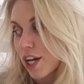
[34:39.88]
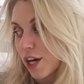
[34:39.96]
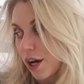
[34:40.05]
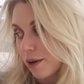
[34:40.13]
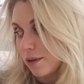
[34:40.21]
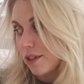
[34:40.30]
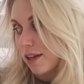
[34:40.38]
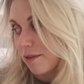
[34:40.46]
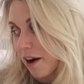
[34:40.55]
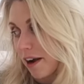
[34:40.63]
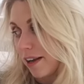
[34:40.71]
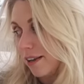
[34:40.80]
Cozy,
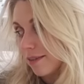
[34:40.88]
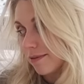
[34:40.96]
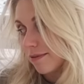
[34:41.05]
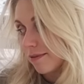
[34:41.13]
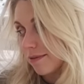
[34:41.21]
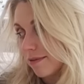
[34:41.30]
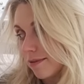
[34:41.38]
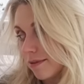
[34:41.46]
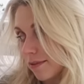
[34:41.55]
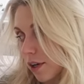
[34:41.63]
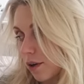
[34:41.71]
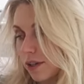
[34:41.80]
right?
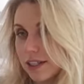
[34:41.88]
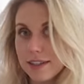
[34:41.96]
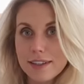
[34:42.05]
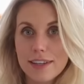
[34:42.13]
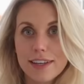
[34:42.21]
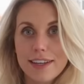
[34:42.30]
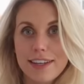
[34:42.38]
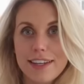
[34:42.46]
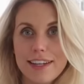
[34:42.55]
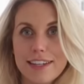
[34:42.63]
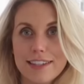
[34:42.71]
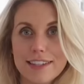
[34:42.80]
Oh, he's,
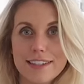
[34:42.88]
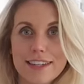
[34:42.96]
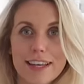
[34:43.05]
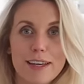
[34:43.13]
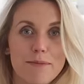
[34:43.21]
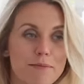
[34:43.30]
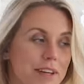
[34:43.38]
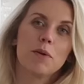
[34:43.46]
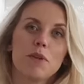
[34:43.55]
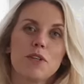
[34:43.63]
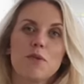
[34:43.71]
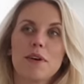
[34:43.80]
he's asleep. I'm going to
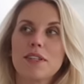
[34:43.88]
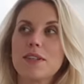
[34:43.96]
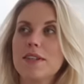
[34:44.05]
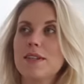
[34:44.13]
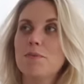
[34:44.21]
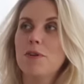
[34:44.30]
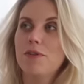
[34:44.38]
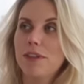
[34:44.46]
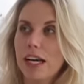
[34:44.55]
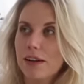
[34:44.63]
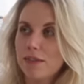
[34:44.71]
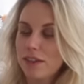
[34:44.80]
watch the rest of this movie
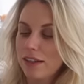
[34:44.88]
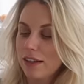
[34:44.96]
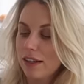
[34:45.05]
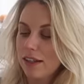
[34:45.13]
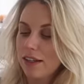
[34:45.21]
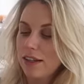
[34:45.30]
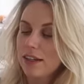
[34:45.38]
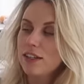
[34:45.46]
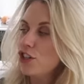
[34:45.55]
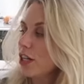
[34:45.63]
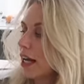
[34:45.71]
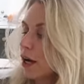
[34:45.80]
now.
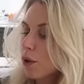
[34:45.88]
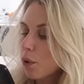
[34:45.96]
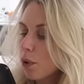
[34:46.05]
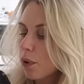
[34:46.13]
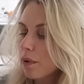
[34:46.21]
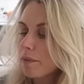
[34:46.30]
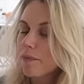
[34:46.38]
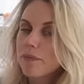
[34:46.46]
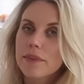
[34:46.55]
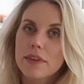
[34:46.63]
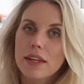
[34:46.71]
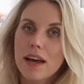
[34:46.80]
Chill out,
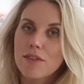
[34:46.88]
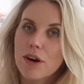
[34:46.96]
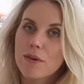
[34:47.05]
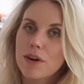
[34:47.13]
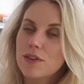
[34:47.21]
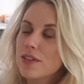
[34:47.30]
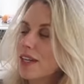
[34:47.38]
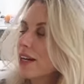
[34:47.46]
have our roast